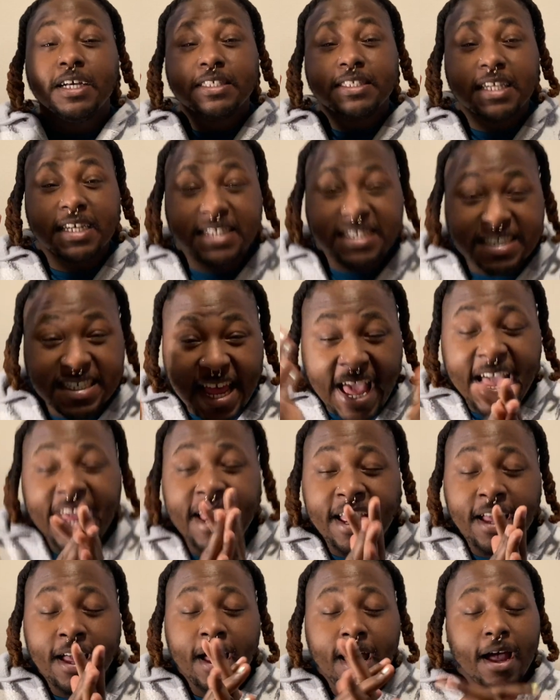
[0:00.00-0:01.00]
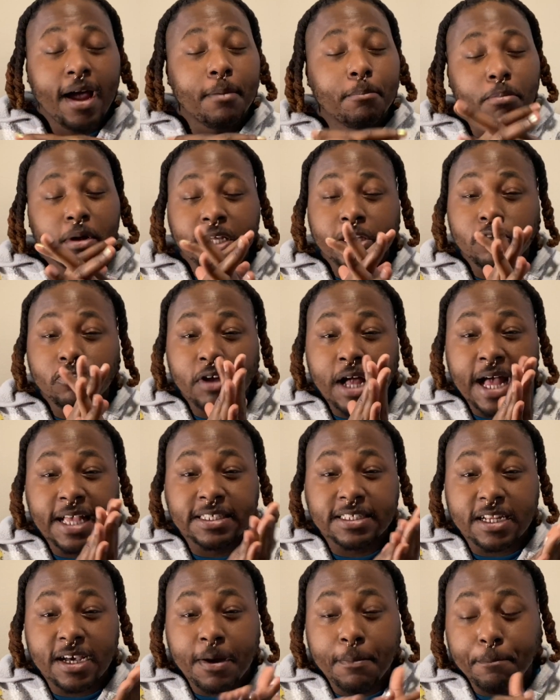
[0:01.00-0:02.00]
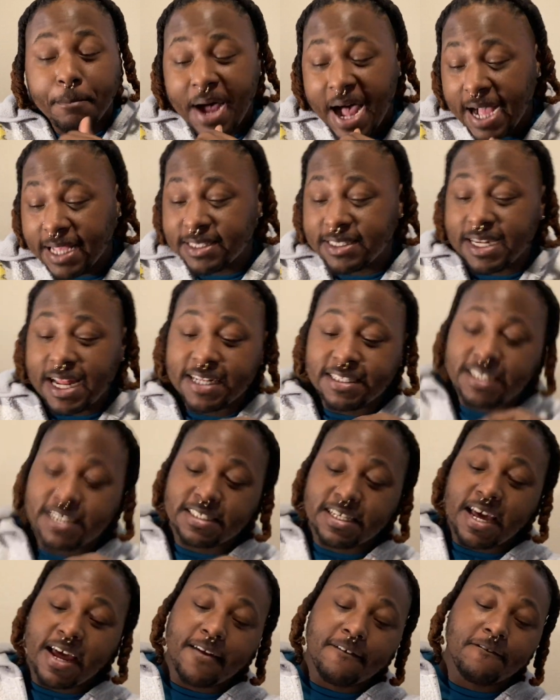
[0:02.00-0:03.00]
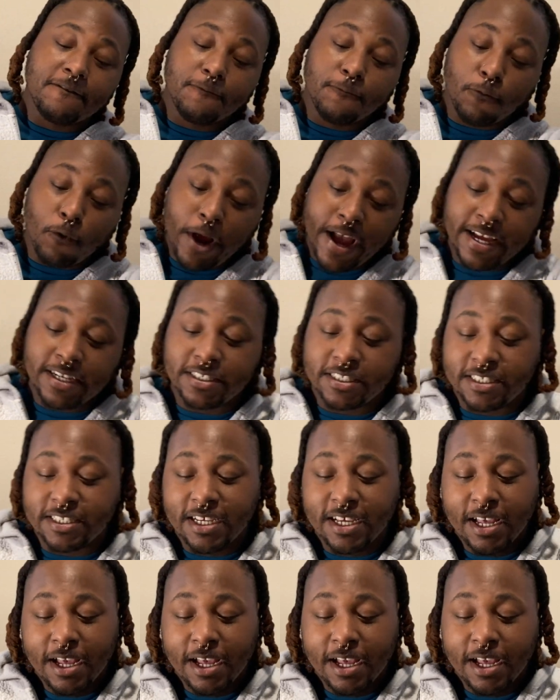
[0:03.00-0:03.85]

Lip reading: Today, I'm bringing you guys an unboxing. I just got a fresh,